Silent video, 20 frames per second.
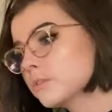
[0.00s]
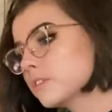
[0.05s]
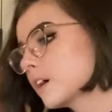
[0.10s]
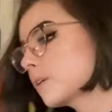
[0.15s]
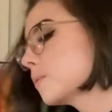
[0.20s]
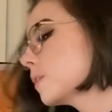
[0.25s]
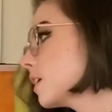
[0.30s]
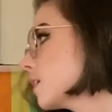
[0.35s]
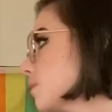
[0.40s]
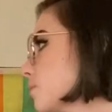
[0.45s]

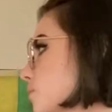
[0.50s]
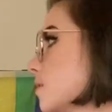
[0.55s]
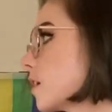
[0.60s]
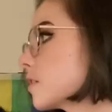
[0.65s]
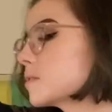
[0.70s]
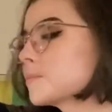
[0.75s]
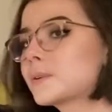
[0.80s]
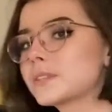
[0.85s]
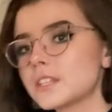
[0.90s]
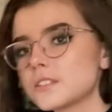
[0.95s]
that we've
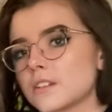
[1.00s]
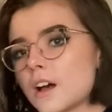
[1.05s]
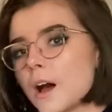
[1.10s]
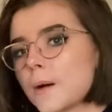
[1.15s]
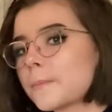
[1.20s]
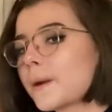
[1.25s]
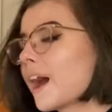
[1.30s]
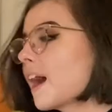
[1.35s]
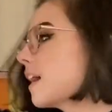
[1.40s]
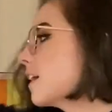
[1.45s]
talked about the
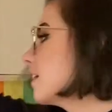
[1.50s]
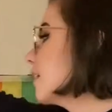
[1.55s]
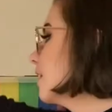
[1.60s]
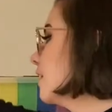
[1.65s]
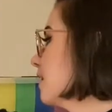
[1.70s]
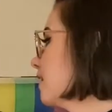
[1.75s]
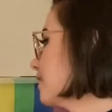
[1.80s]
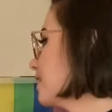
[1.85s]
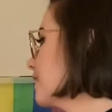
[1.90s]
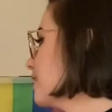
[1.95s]
top hat,
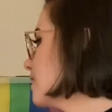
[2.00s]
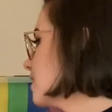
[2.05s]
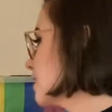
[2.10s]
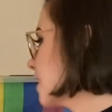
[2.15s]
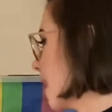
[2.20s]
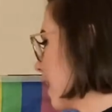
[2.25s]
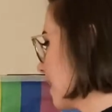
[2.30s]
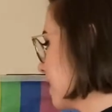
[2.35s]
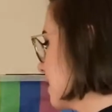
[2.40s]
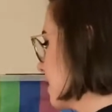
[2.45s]
this
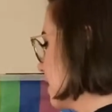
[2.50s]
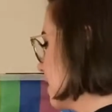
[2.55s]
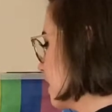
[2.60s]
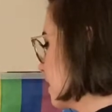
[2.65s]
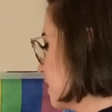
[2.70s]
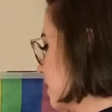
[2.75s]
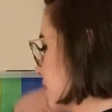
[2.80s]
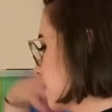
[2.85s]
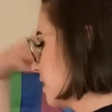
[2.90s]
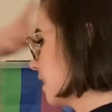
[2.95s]
side
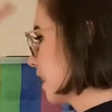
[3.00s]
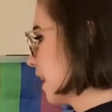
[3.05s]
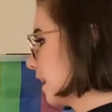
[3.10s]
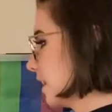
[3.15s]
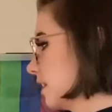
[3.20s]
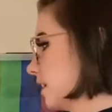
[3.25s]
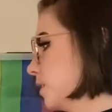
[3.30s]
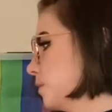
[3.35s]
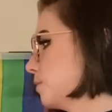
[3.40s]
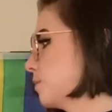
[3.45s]
is
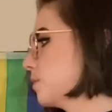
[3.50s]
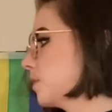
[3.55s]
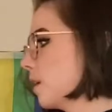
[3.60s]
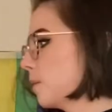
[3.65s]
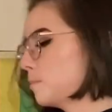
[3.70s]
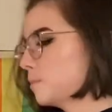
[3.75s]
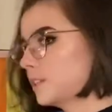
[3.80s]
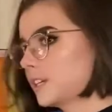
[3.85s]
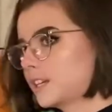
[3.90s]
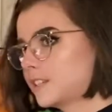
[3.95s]
kind of
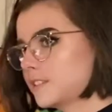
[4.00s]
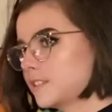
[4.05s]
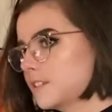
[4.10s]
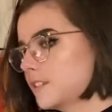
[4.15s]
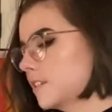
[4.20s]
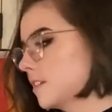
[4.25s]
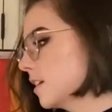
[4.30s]
complete.